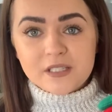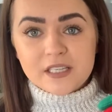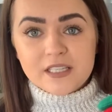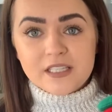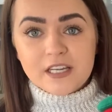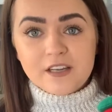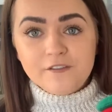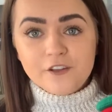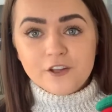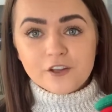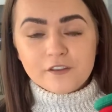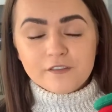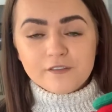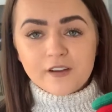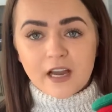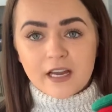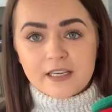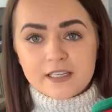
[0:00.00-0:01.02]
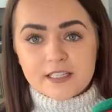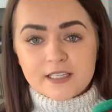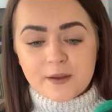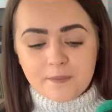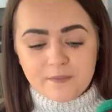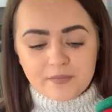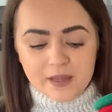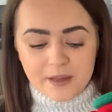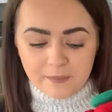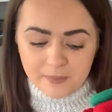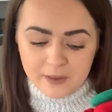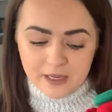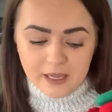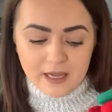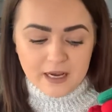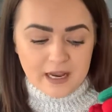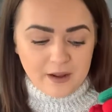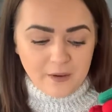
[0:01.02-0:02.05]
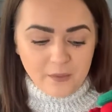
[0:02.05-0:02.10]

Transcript: to see if you can find something beginning